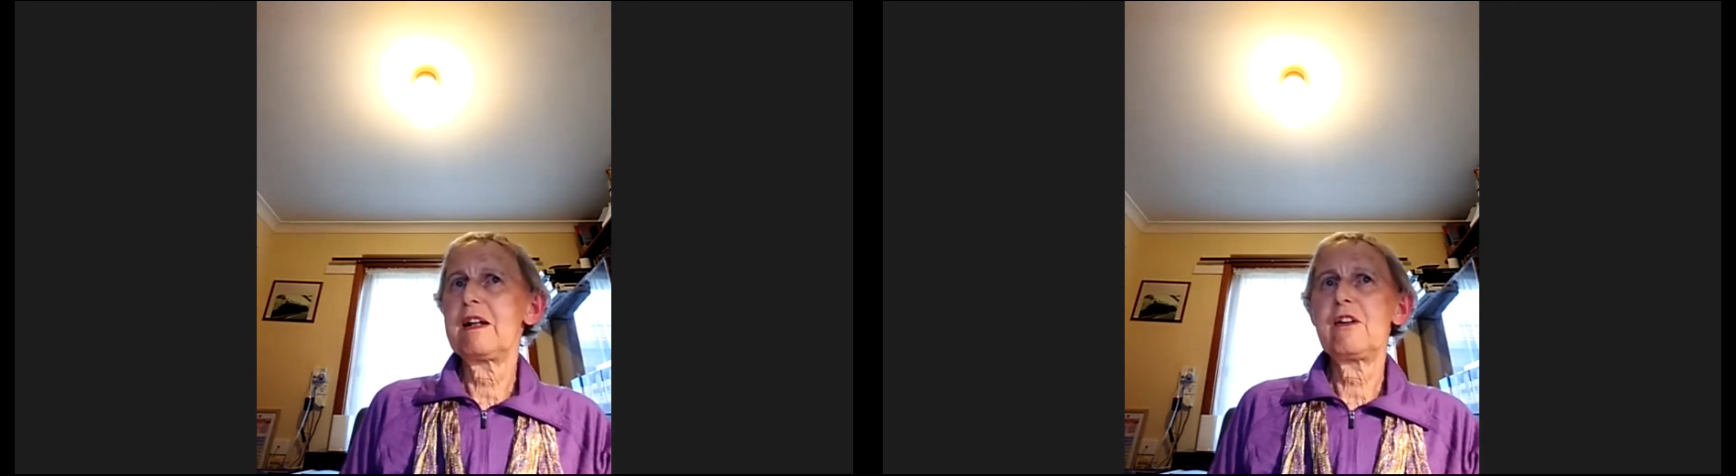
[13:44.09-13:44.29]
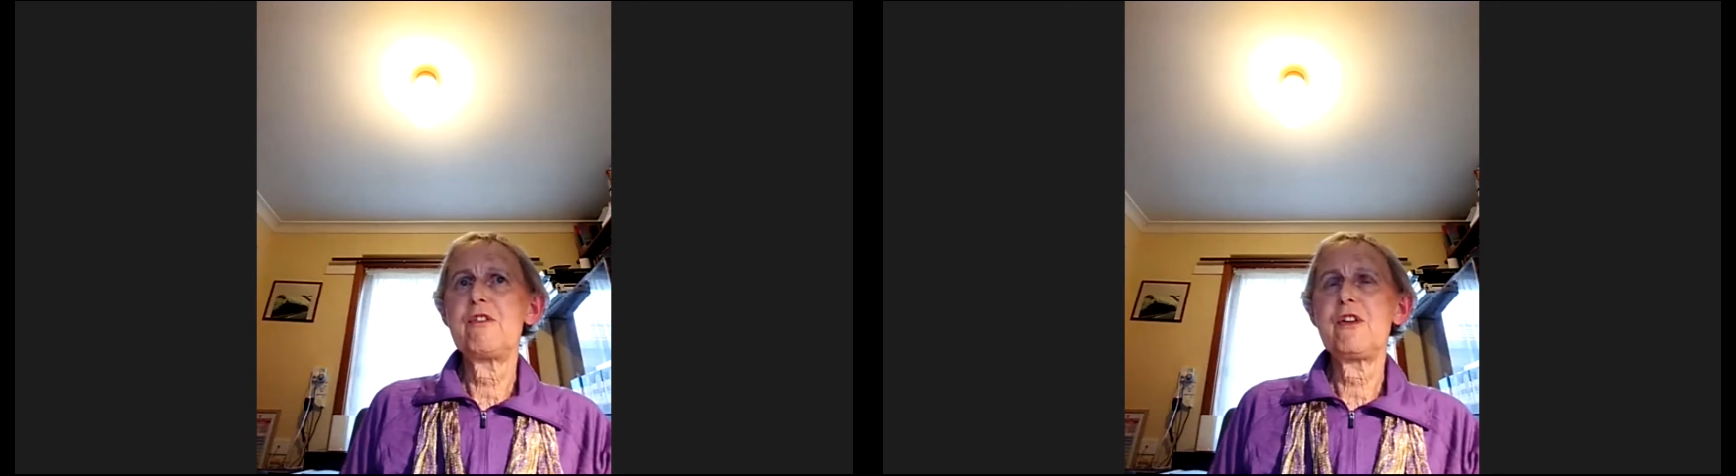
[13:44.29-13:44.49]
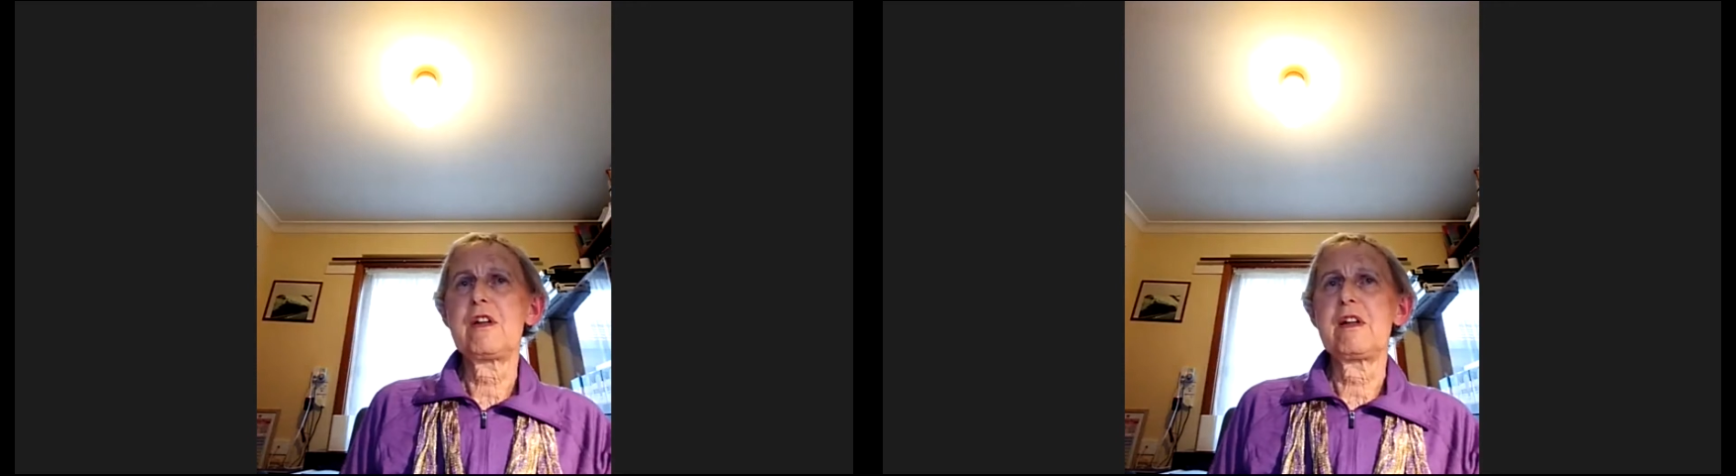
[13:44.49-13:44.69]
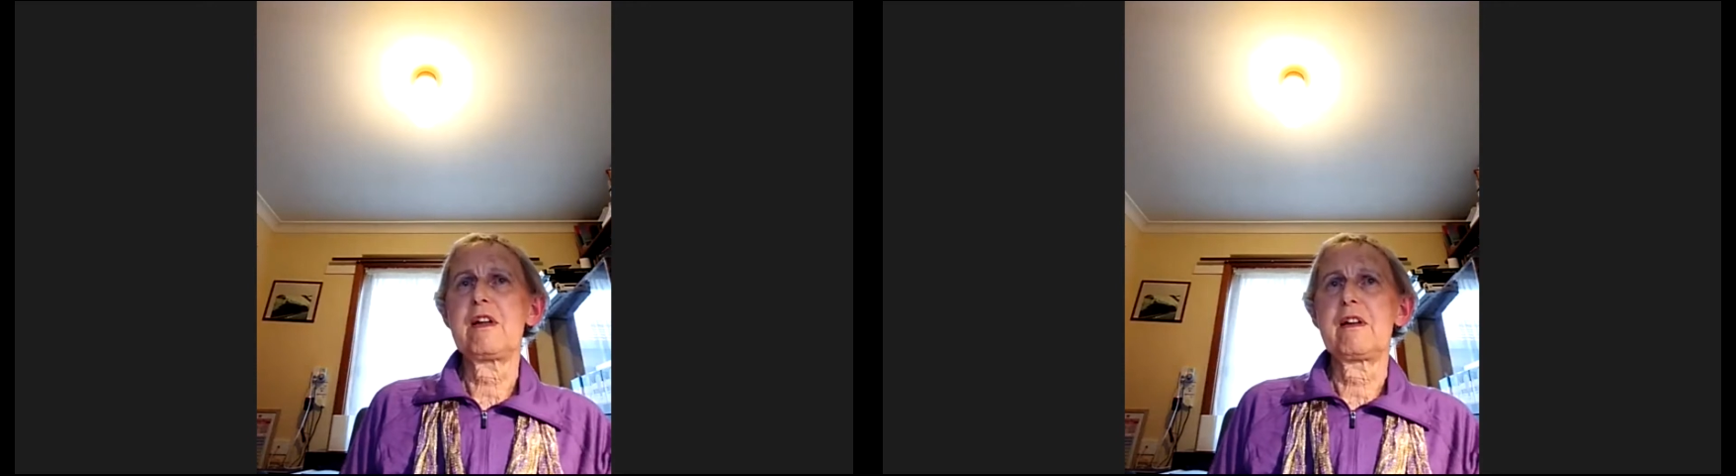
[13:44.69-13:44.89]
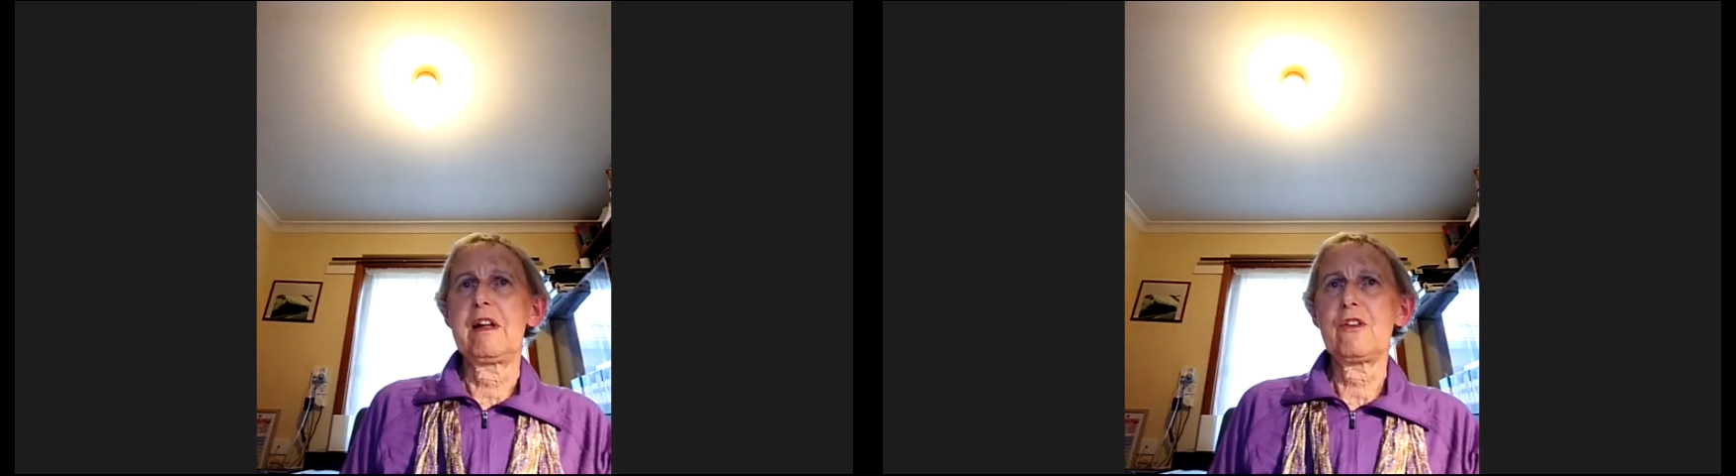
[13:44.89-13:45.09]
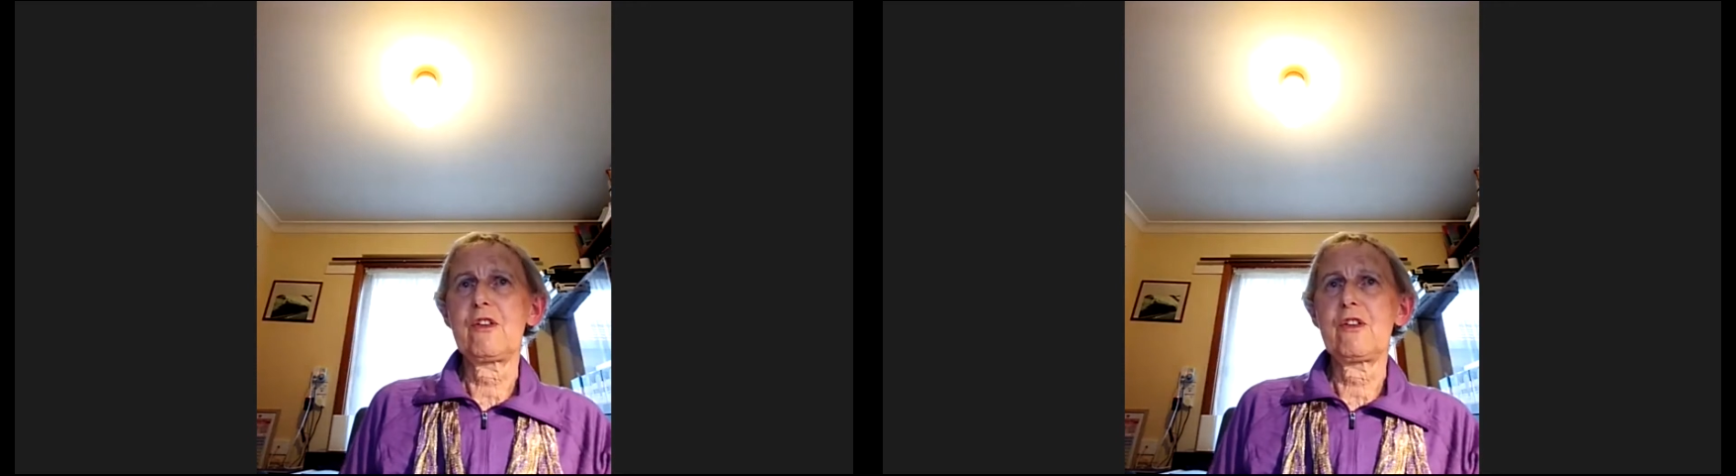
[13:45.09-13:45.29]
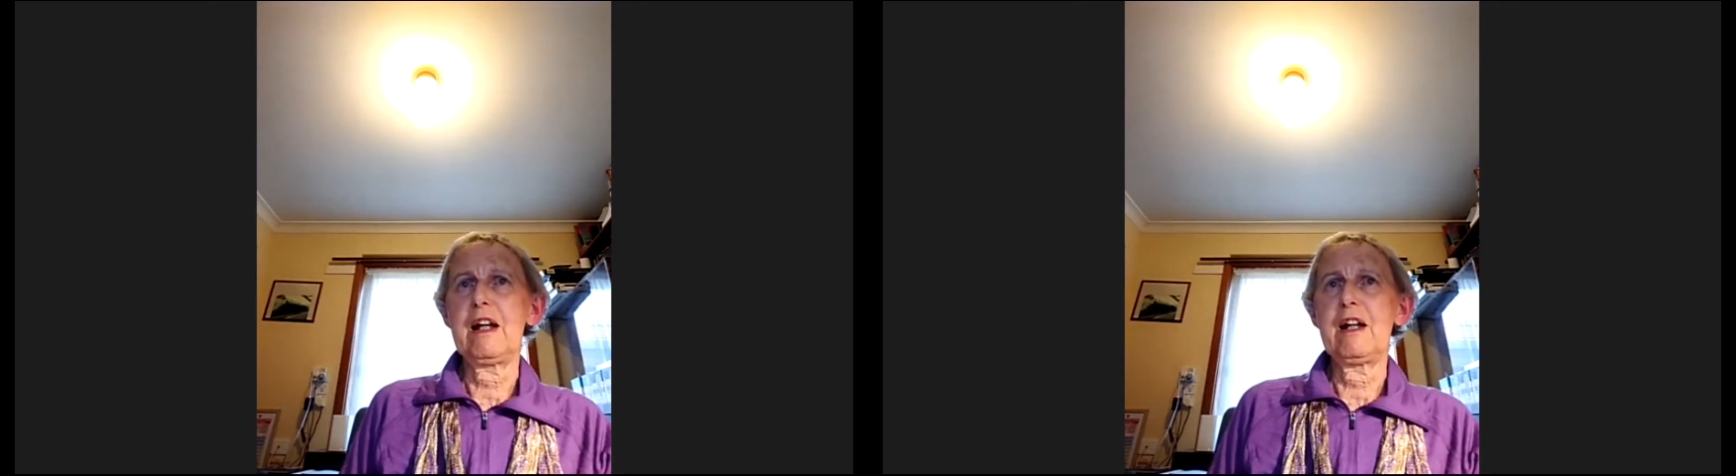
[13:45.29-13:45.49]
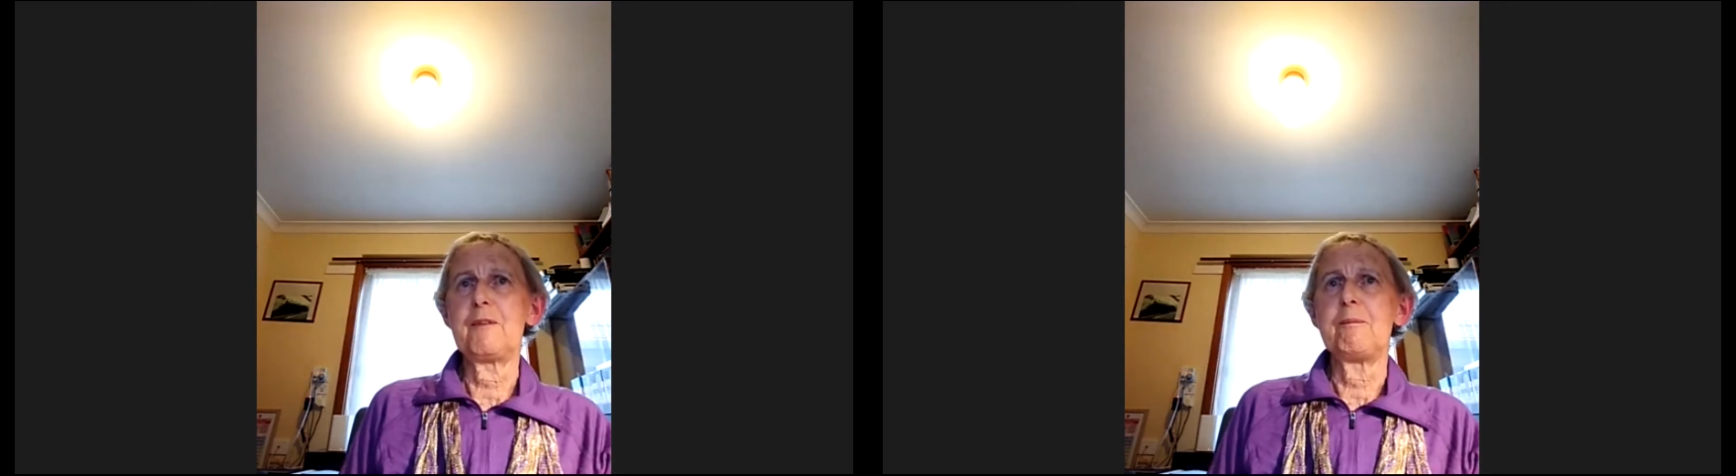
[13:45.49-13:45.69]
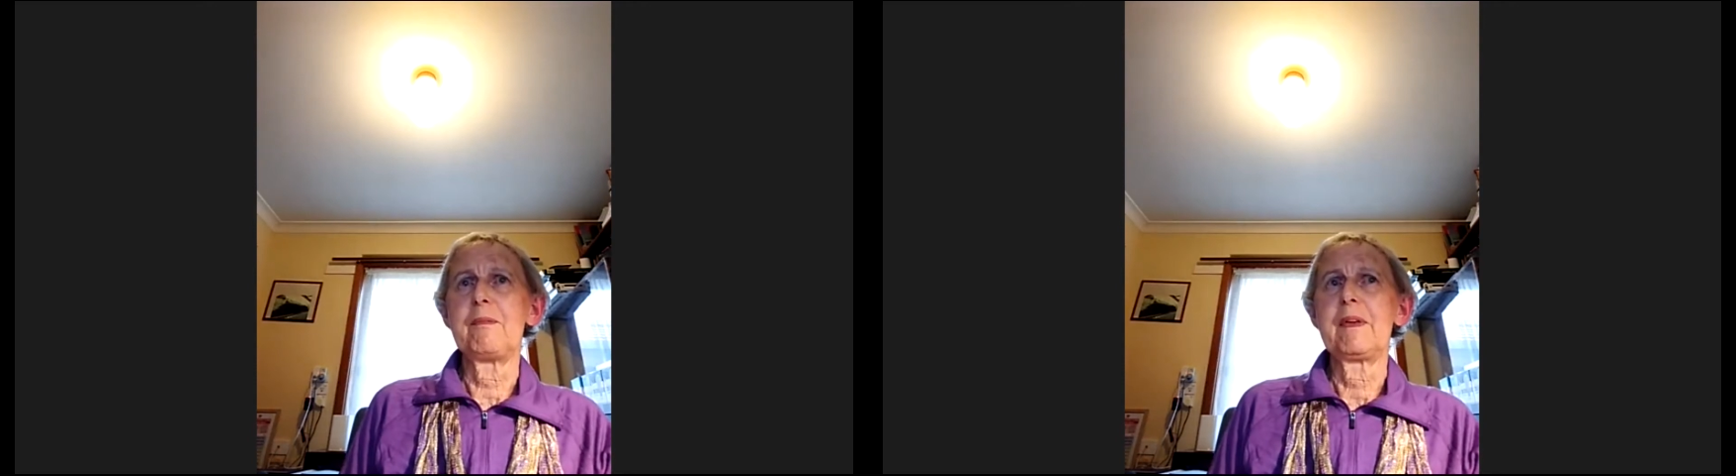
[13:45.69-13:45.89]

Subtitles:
to visit the asylum.